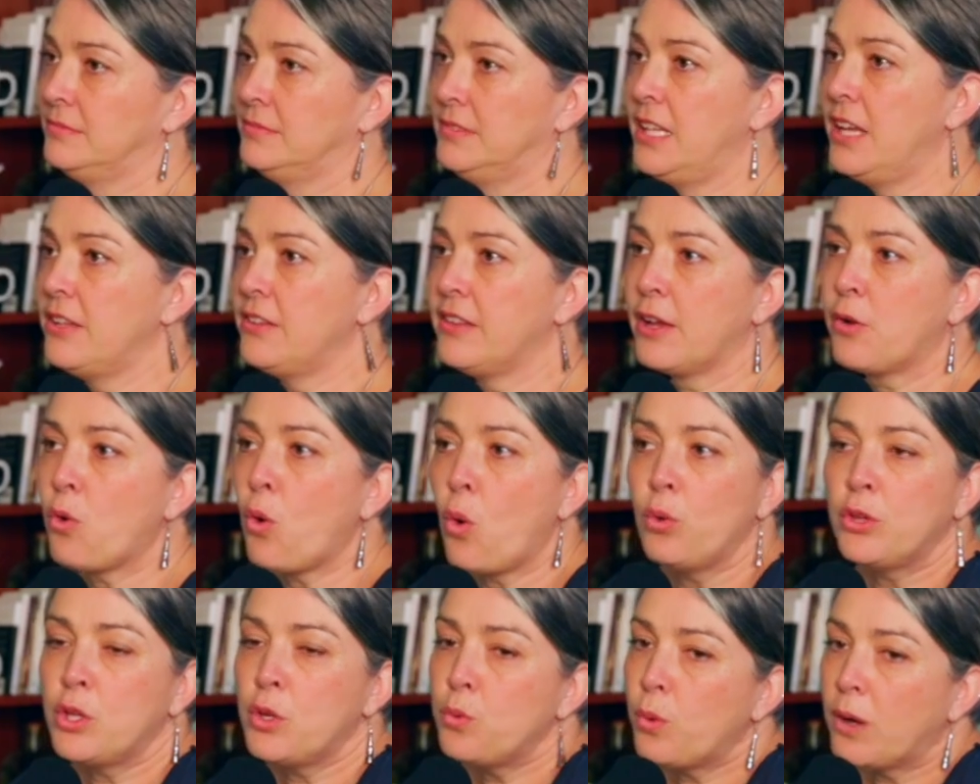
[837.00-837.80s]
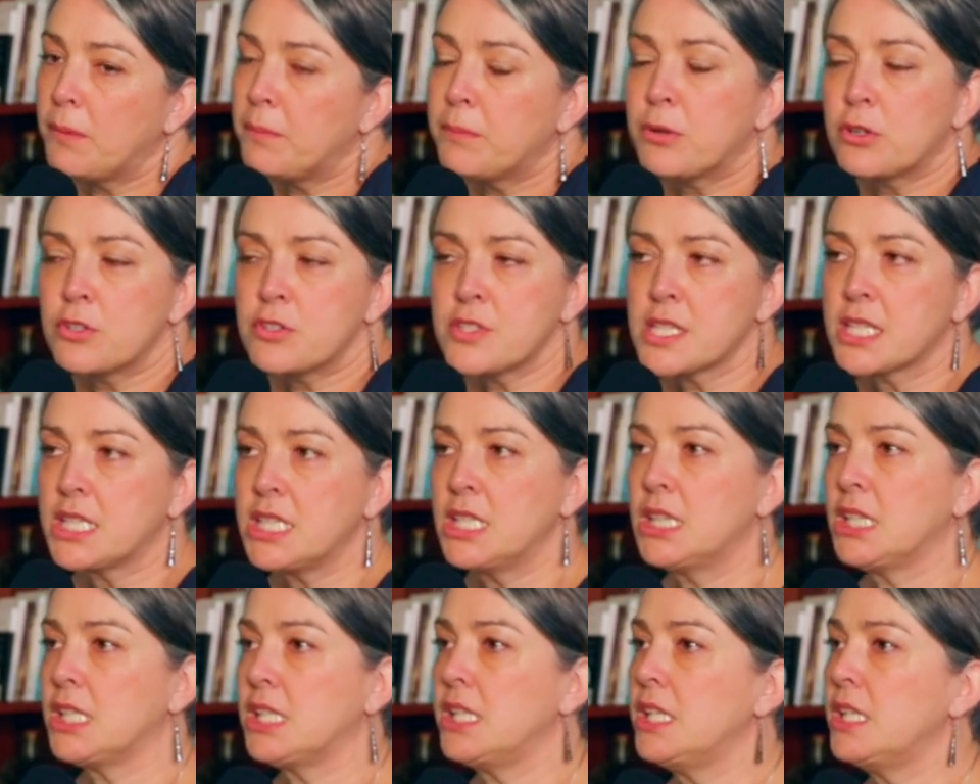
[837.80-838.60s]
yeah, like only one person
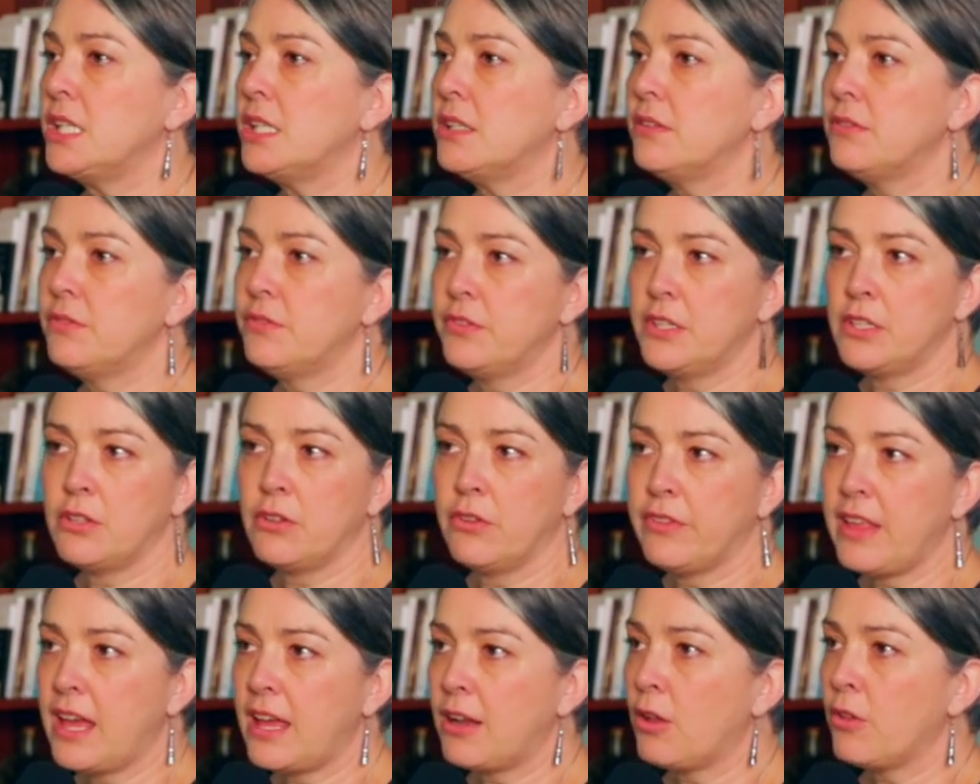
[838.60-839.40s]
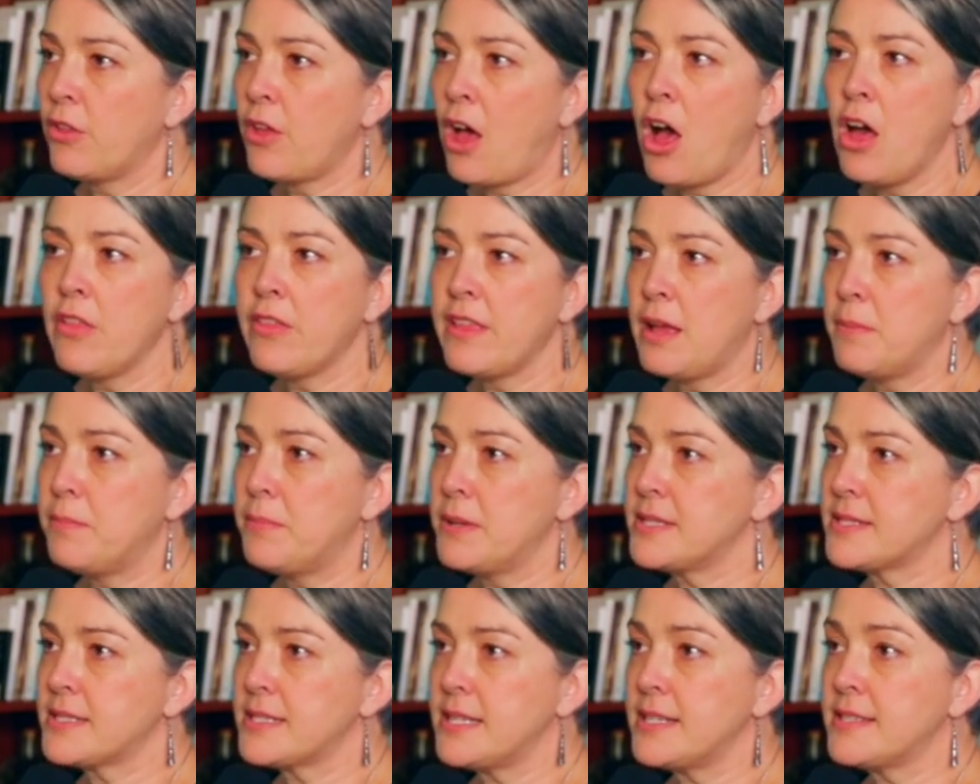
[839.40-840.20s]
can leave, you know, that yeah, all that, that
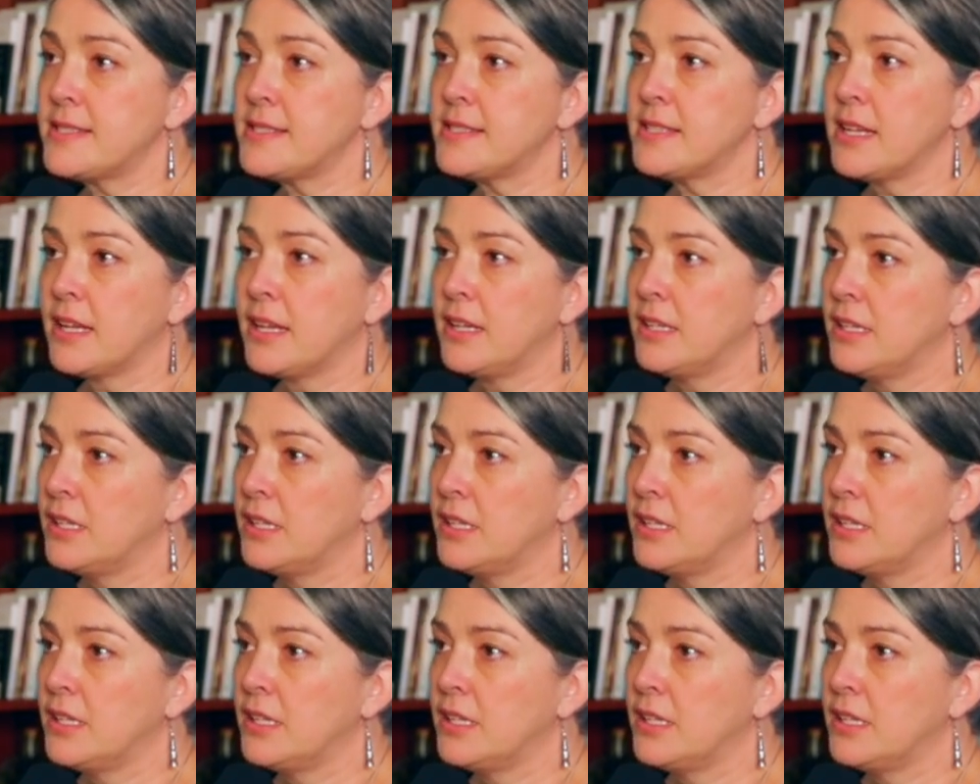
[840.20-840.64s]
business. It was